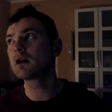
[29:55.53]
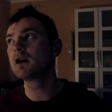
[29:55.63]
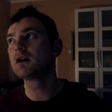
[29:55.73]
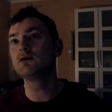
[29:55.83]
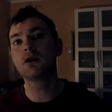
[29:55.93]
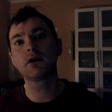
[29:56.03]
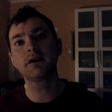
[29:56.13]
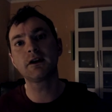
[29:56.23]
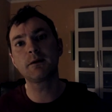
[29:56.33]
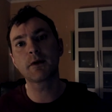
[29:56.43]
not an
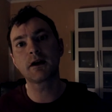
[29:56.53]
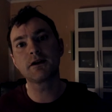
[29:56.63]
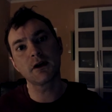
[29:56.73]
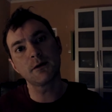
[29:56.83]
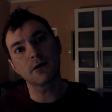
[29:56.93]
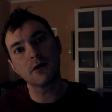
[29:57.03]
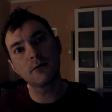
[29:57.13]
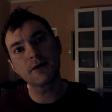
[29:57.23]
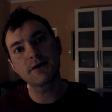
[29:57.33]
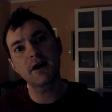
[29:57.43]
elite manager, but he was
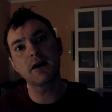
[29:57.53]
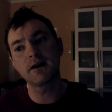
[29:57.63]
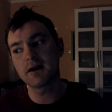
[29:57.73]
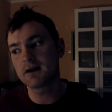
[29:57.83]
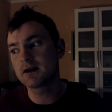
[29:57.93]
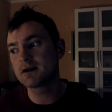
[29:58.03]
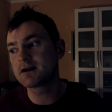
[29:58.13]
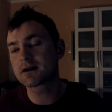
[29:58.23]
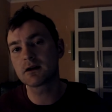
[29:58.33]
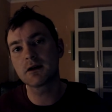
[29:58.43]
almost there, and he needed
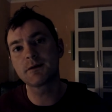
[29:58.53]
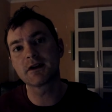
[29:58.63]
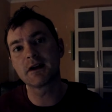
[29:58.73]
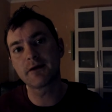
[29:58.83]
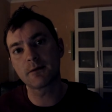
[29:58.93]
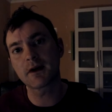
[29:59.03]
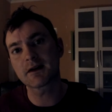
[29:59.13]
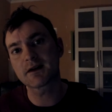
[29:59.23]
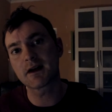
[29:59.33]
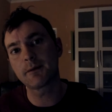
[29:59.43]
this club to give him that
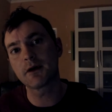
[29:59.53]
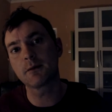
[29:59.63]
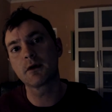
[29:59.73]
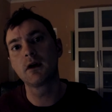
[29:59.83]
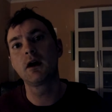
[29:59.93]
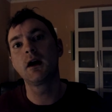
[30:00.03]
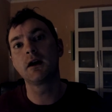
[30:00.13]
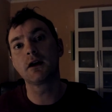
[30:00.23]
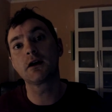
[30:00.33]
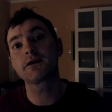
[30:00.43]
step up.
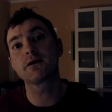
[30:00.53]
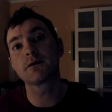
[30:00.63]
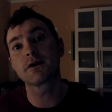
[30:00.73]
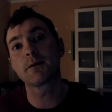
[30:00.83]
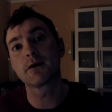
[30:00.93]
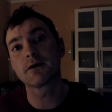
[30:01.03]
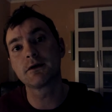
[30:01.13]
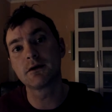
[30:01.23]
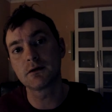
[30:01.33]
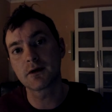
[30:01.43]
And Arsenal was supposed to
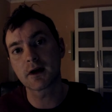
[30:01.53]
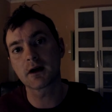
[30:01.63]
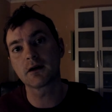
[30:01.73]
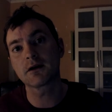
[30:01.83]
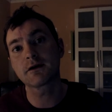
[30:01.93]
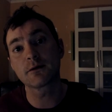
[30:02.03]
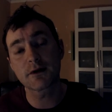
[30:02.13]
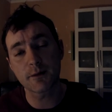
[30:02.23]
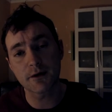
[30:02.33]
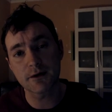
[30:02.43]
do that, and Arsenal was
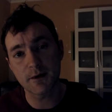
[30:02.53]
supposed to be